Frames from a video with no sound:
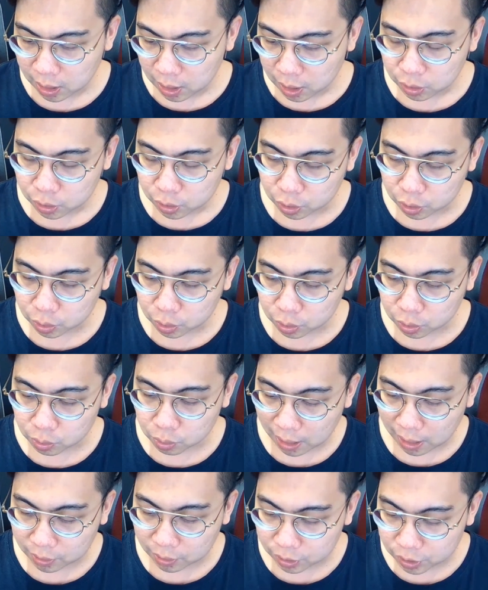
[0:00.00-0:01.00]
to
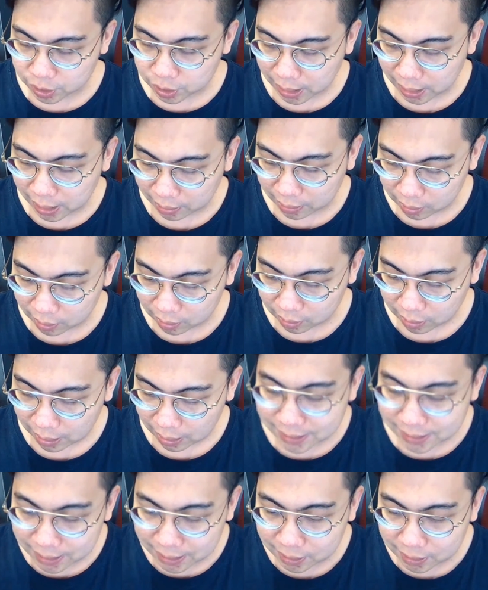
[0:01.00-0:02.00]
understand
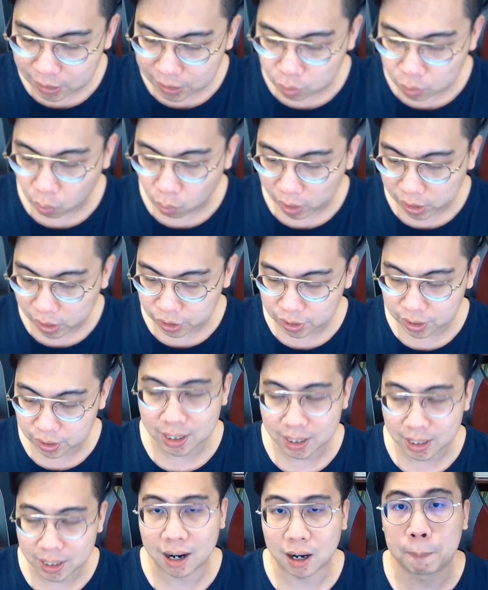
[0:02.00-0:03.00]
asking these questions
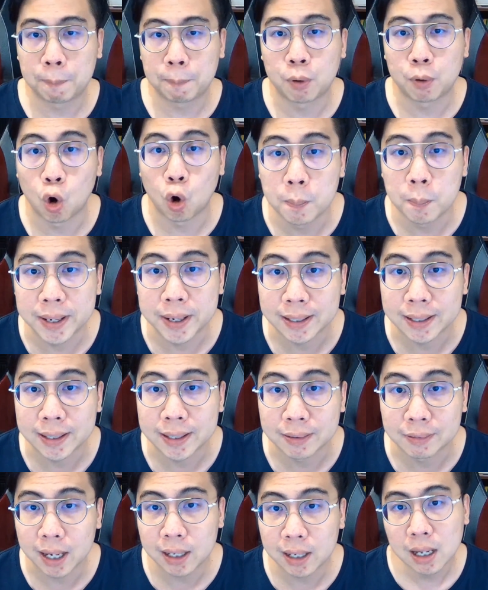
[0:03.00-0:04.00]
are probing,
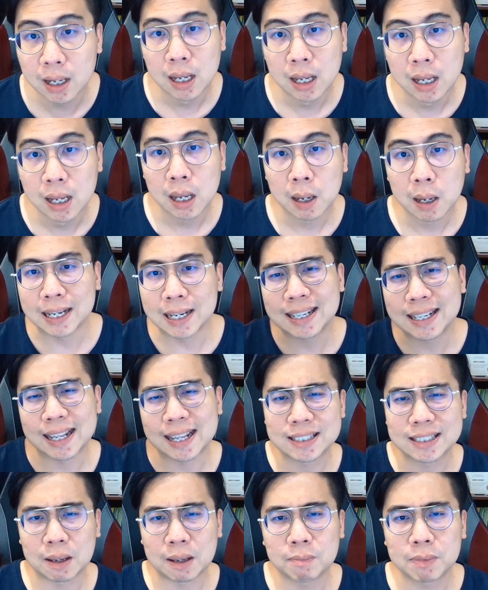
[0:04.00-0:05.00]
right? Meaning
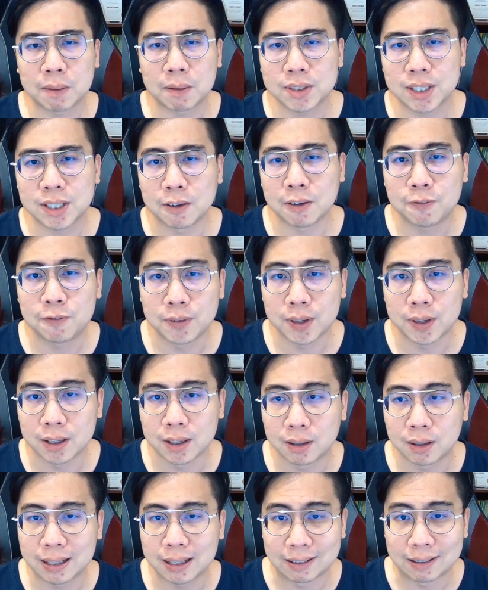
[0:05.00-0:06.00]
that sometimes they
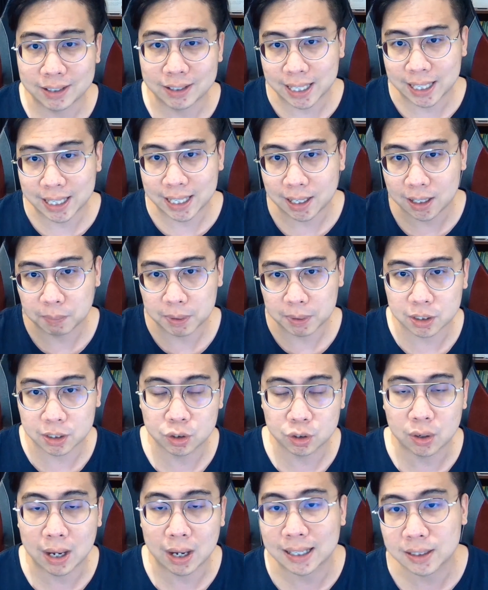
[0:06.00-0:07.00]
feel irritated
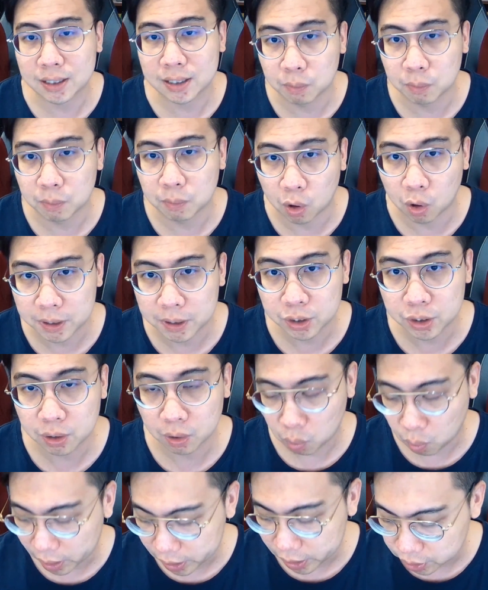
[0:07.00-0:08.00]
because you're asking more
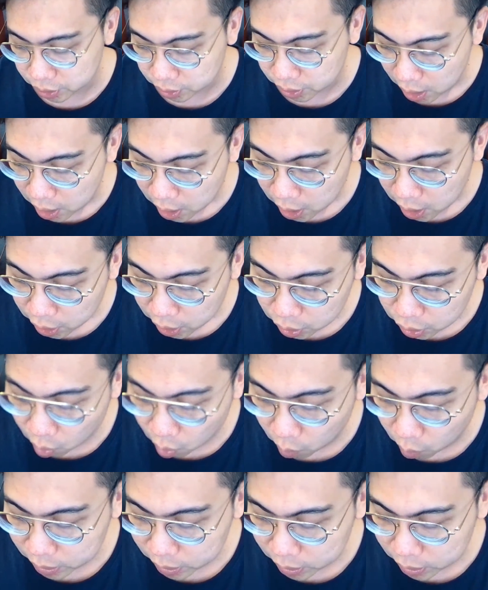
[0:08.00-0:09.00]
personal questions. You
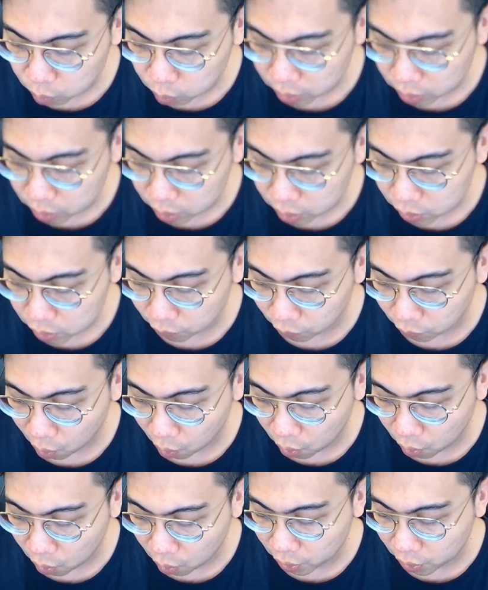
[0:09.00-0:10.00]
always want to use
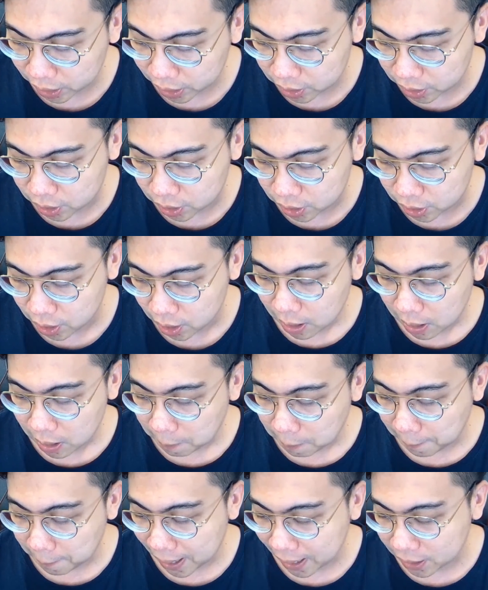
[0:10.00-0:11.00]
voice,
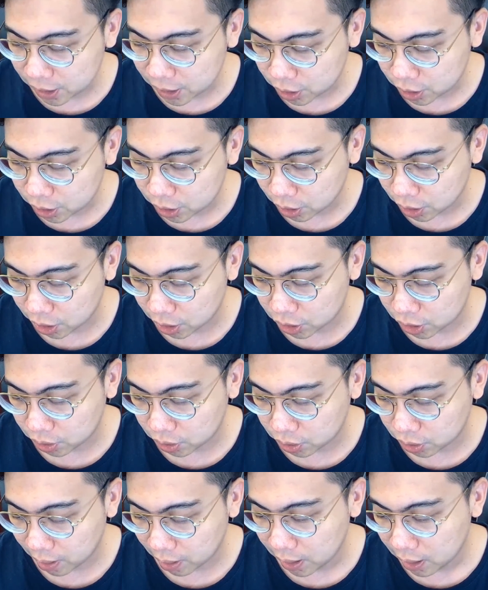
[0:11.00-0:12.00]
message,
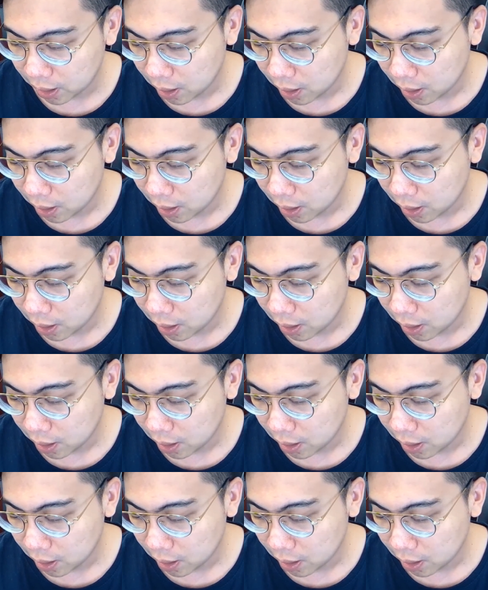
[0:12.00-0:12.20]
right?